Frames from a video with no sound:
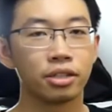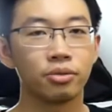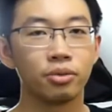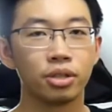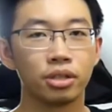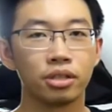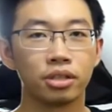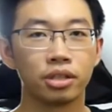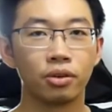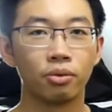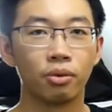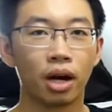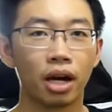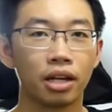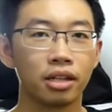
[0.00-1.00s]
which is the
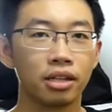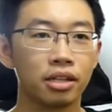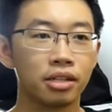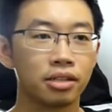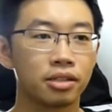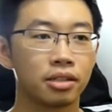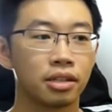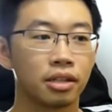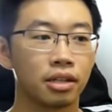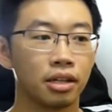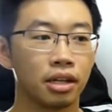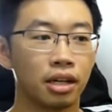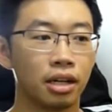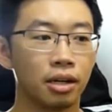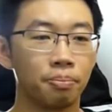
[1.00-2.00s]
wireless
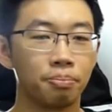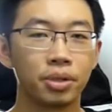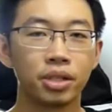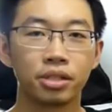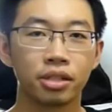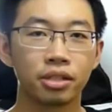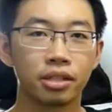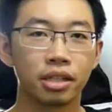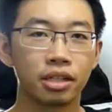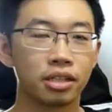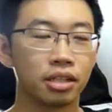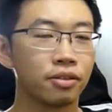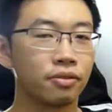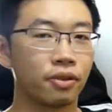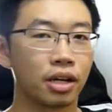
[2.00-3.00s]
picture
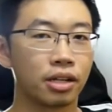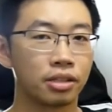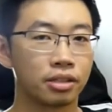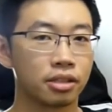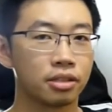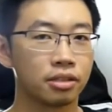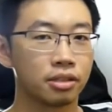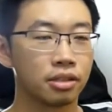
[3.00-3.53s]
taking function.